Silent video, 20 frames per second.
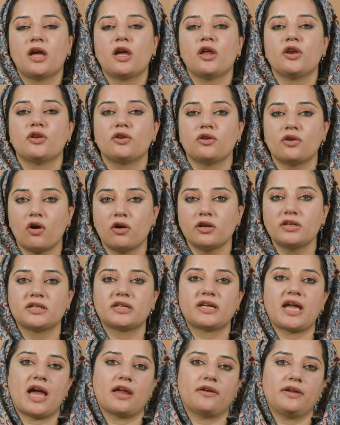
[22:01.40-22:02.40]
not
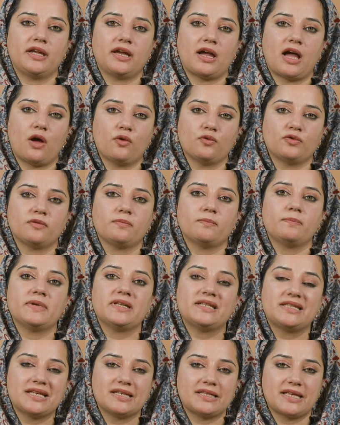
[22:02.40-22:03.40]
carrying out
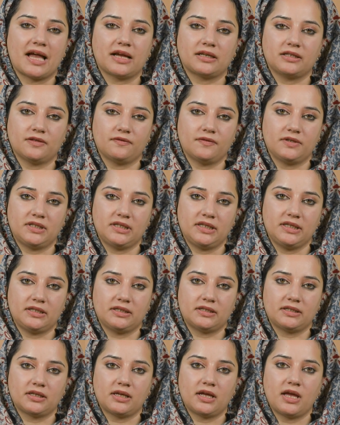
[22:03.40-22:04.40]
business activities.
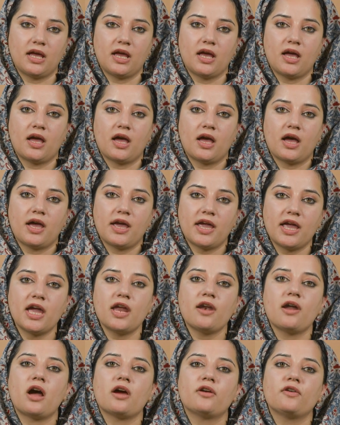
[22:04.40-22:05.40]
Here
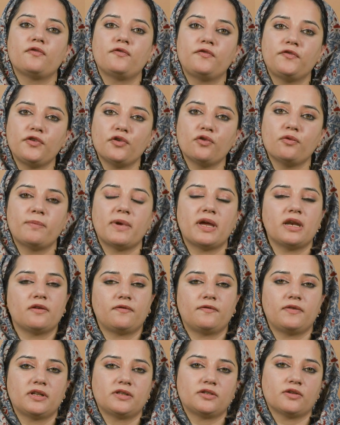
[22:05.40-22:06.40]
are a few
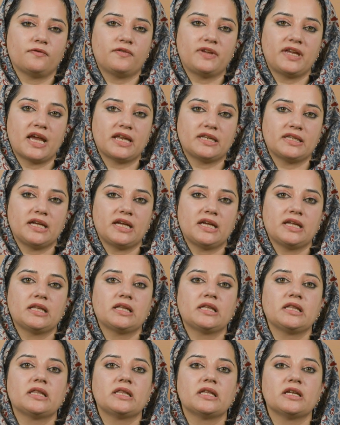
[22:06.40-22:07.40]
benefits of getting
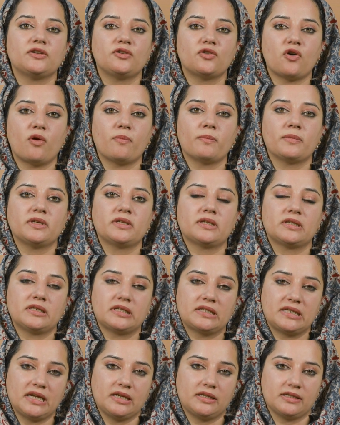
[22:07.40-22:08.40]
the dormant
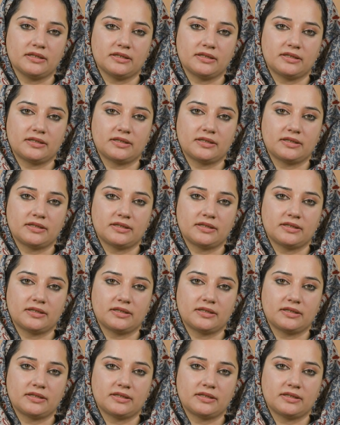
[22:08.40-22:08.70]
status.